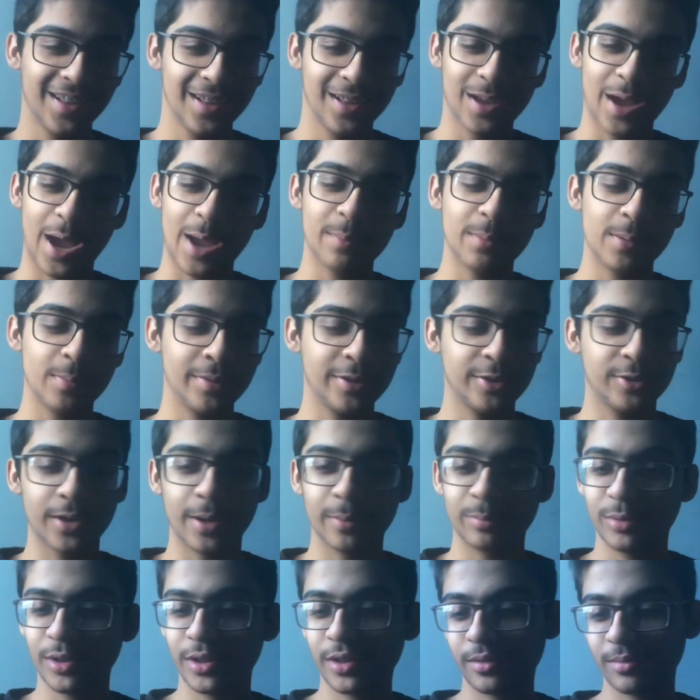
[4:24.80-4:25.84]
I maybe
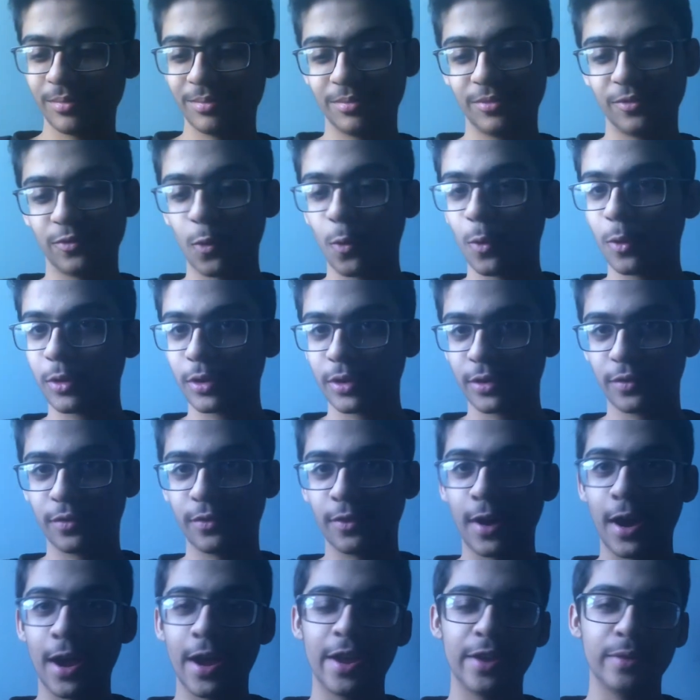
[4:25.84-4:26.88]
dropped it 4 or
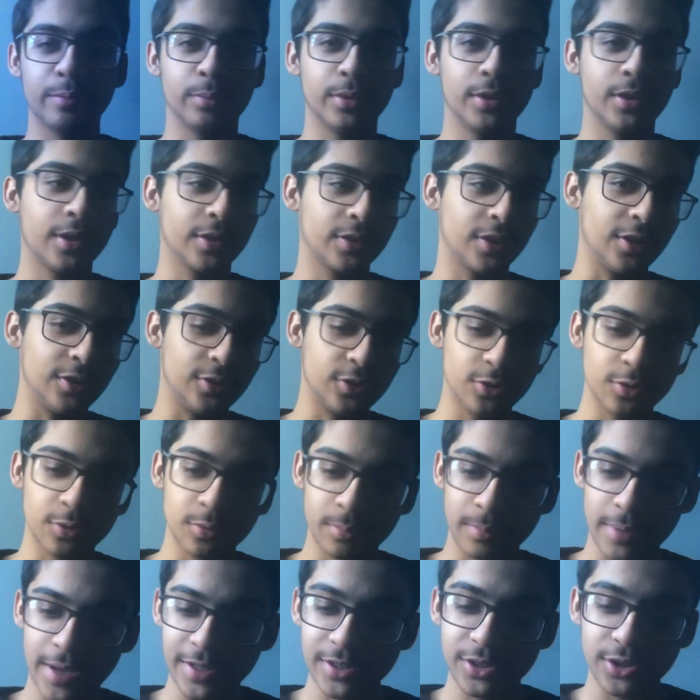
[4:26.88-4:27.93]
5, but nothing too
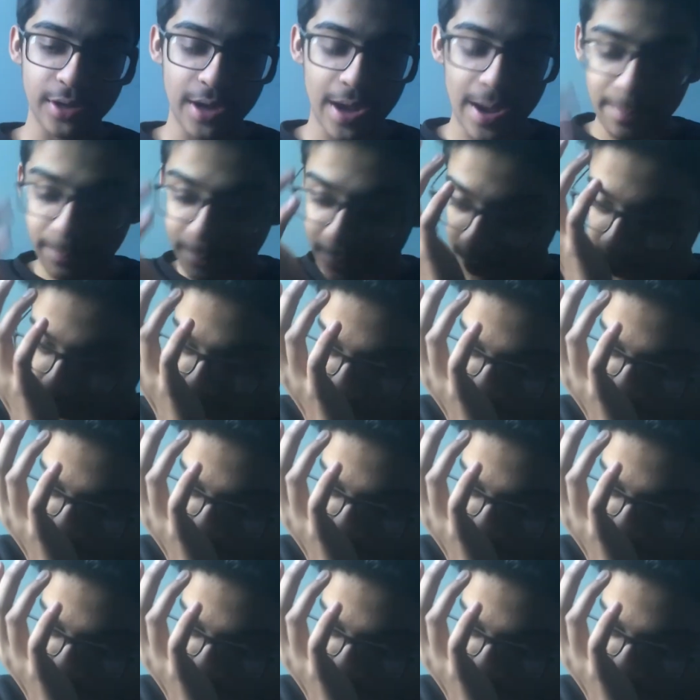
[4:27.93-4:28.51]
major happened to the